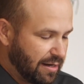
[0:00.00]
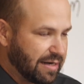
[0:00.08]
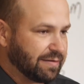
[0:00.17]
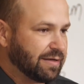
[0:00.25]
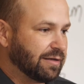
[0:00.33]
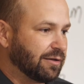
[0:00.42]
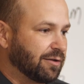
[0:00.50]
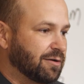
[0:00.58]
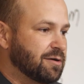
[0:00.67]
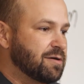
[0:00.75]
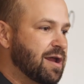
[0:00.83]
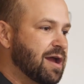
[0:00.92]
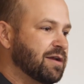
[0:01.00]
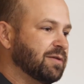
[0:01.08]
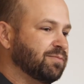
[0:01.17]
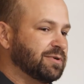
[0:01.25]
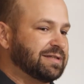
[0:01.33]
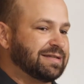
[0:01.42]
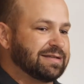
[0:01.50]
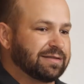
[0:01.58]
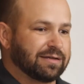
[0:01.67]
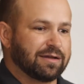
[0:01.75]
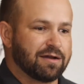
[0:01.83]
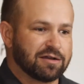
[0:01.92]
and then learn how to present
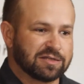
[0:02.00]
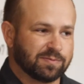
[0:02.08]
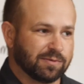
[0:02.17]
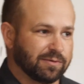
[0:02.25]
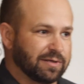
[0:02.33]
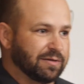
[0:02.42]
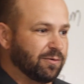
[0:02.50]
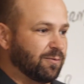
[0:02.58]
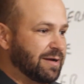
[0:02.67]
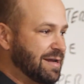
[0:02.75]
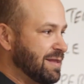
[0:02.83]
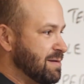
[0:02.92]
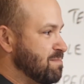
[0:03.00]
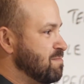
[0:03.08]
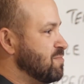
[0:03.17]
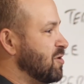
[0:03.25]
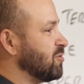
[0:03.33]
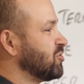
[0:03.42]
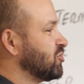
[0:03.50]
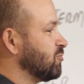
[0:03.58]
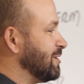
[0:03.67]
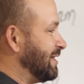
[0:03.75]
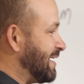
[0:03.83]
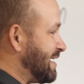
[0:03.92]
the gospel in the way that most
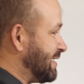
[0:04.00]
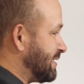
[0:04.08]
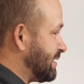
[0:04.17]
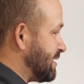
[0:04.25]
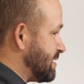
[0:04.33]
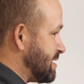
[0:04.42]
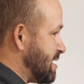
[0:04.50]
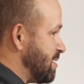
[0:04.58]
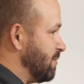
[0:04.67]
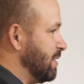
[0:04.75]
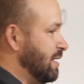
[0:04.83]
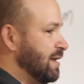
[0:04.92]
relates to them